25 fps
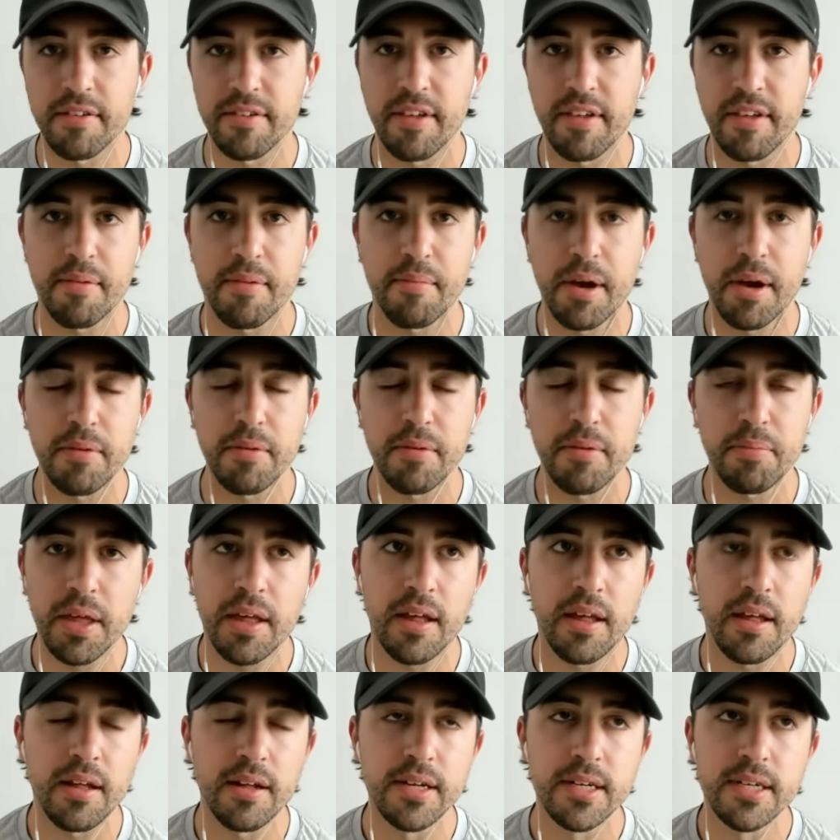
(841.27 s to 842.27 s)
that might
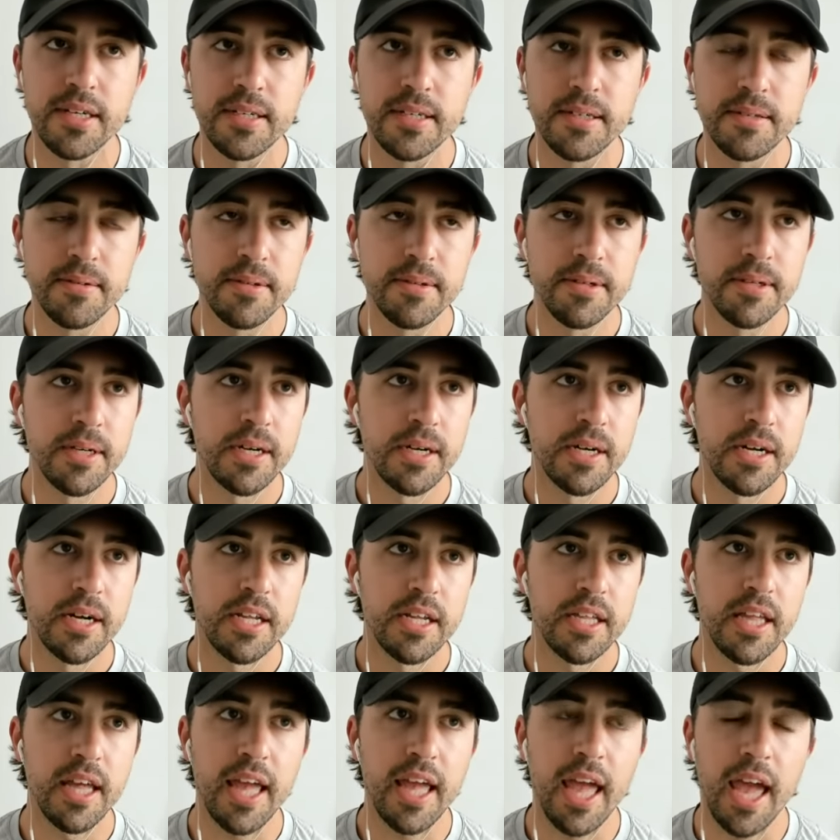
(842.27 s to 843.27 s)
be,
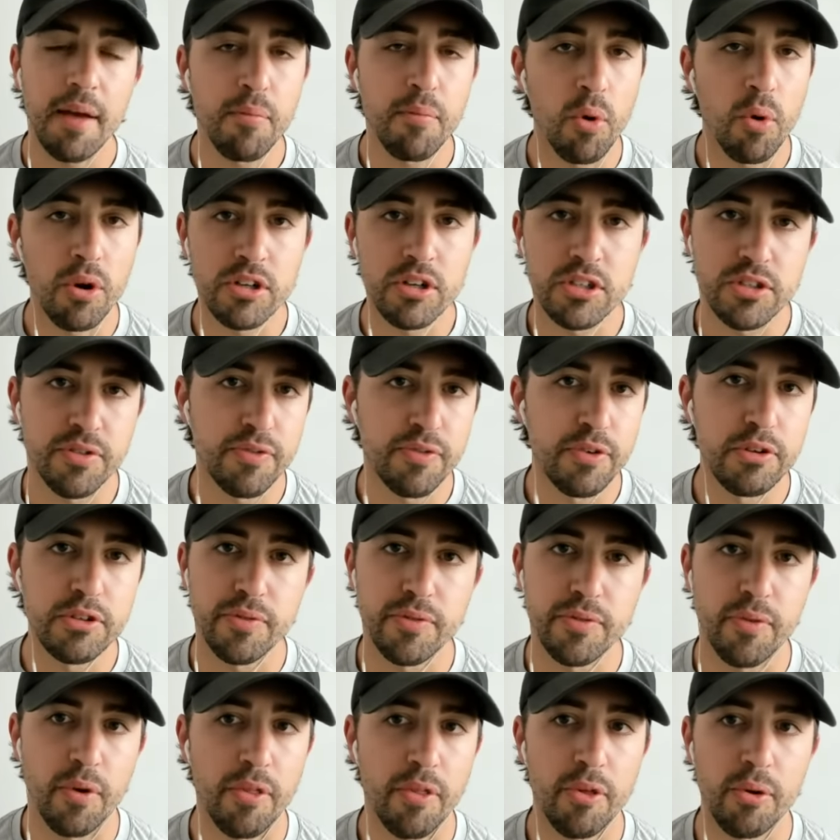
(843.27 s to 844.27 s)
you can't mortgage the
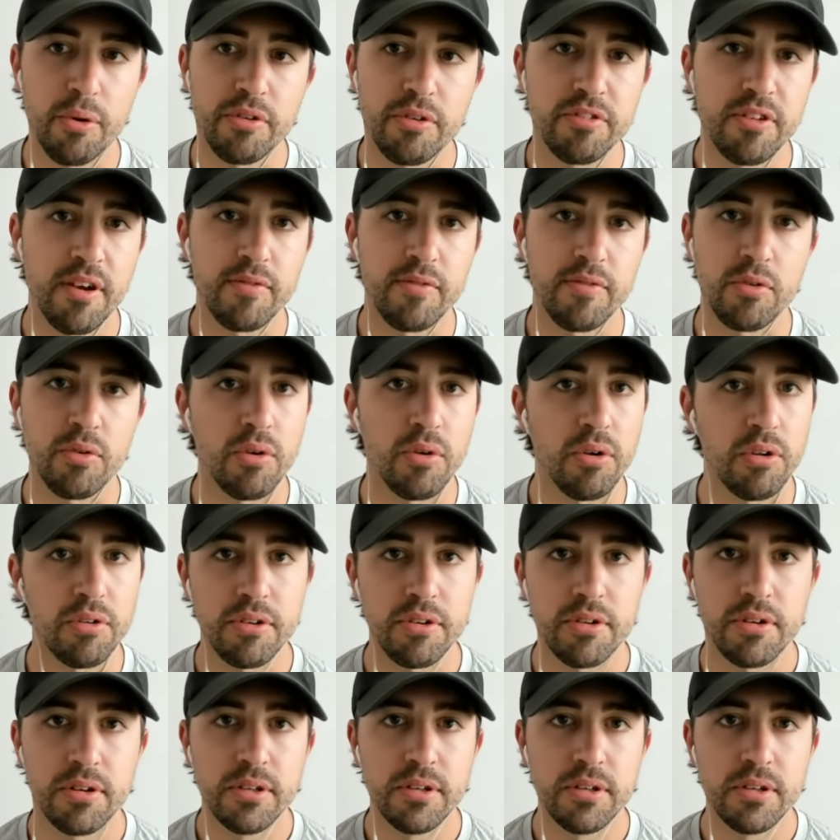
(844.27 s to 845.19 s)
future for a 37-year-old.